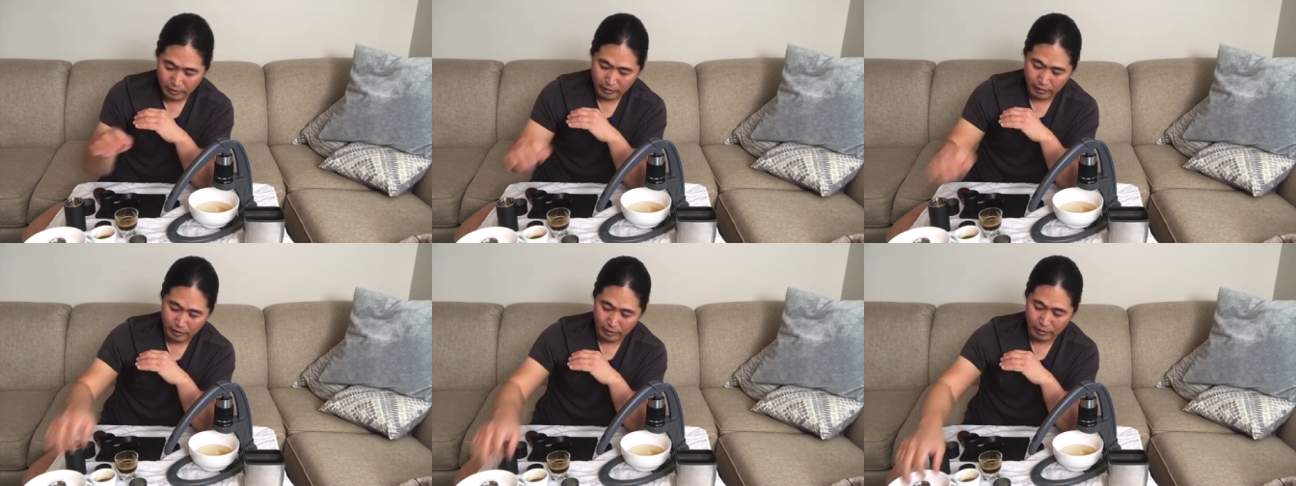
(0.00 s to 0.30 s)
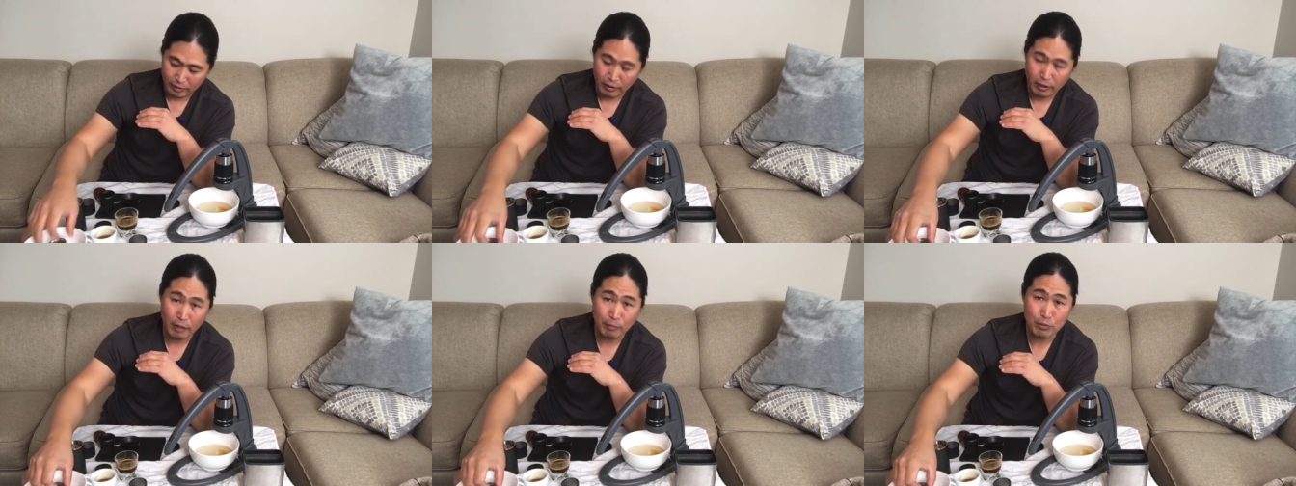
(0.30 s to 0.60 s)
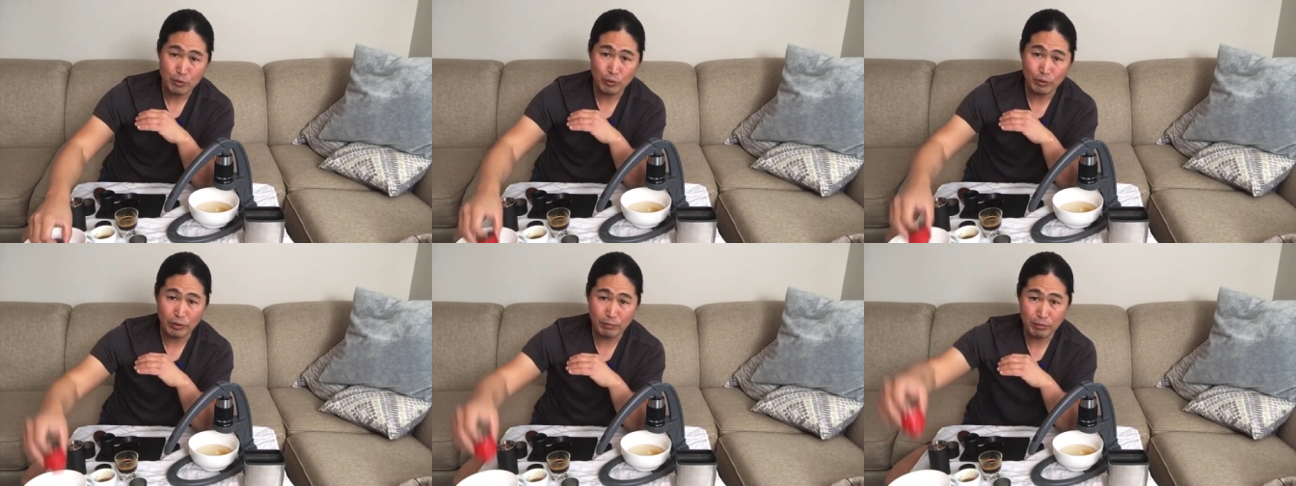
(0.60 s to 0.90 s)
And it
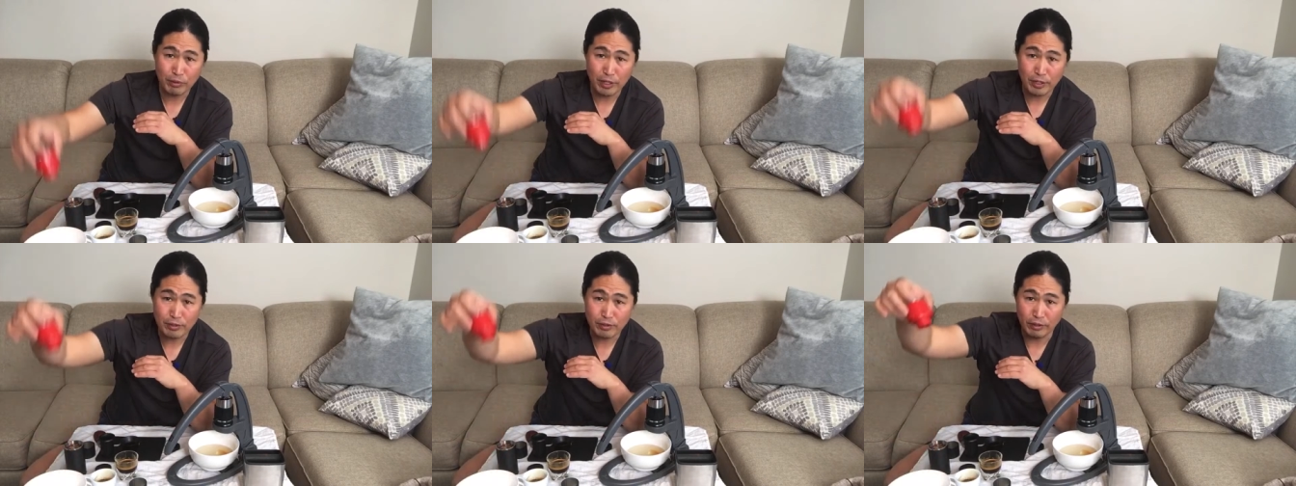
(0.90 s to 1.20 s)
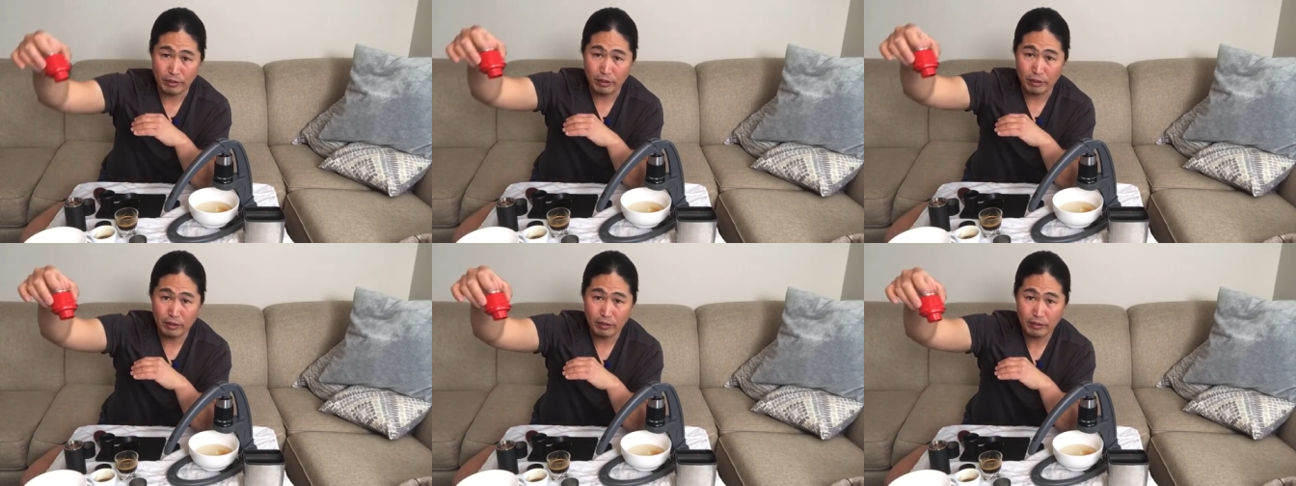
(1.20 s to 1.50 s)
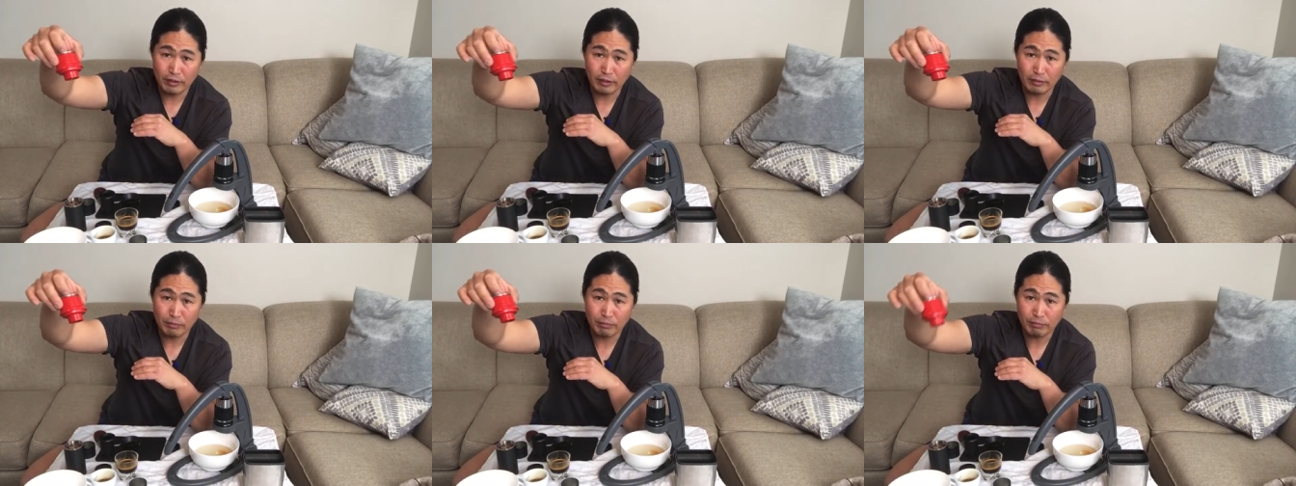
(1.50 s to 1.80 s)
comes with the pressure, you know,
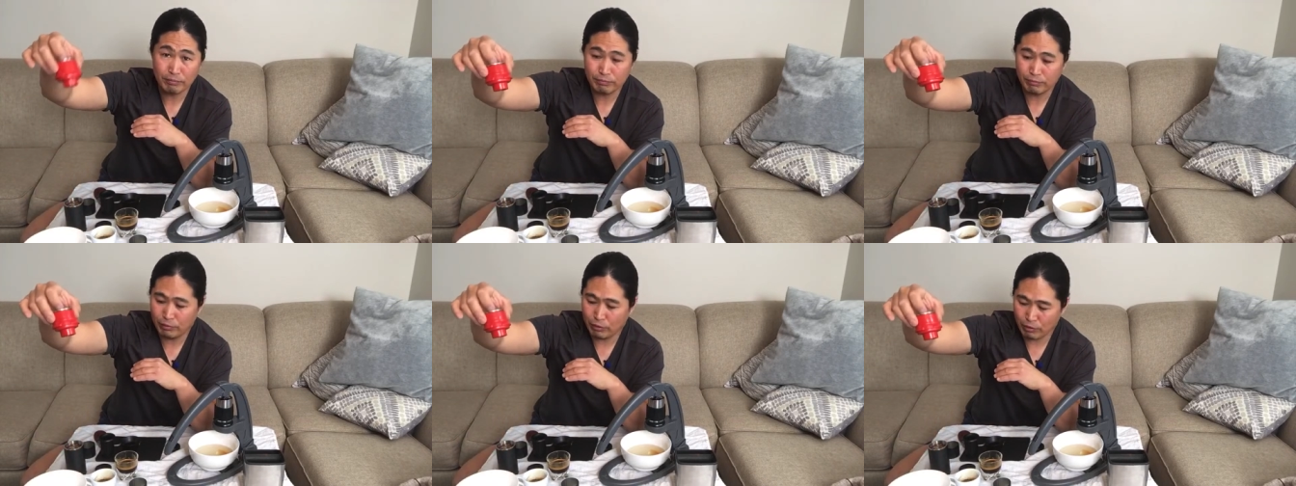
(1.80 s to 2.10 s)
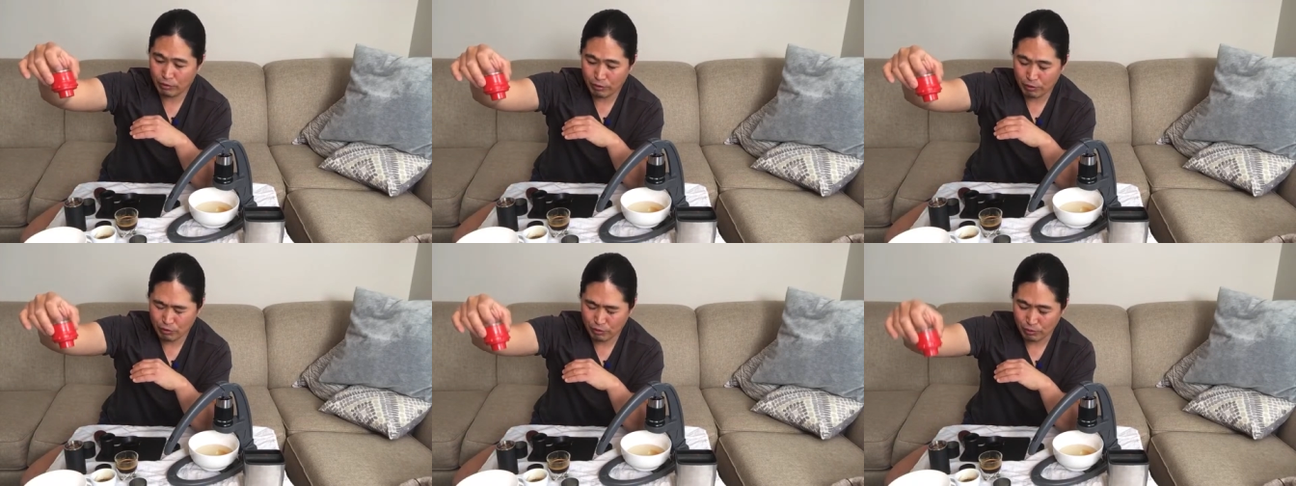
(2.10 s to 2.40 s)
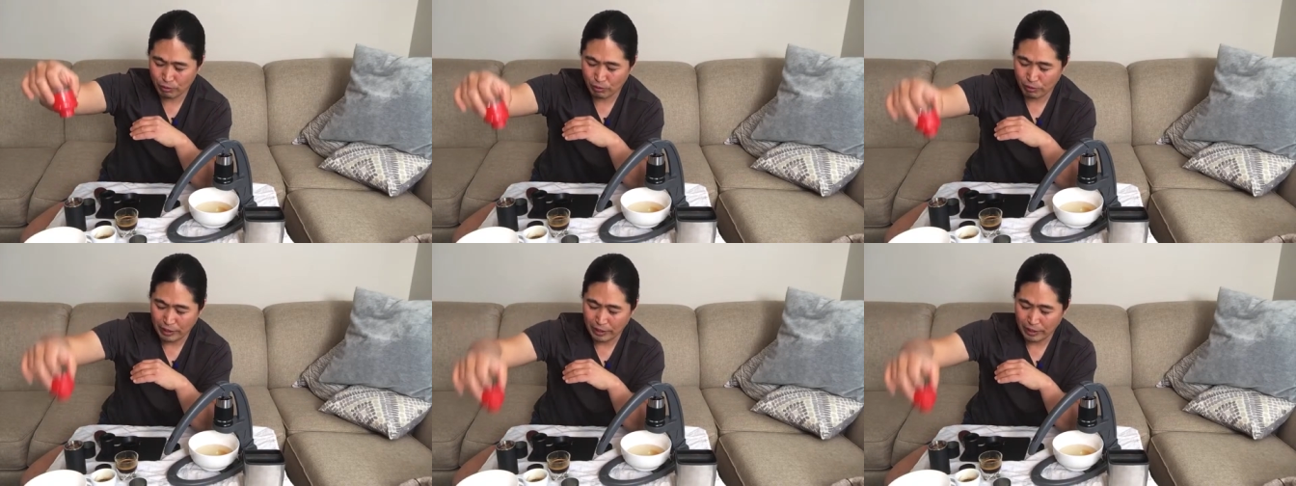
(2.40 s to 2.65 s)
flow control,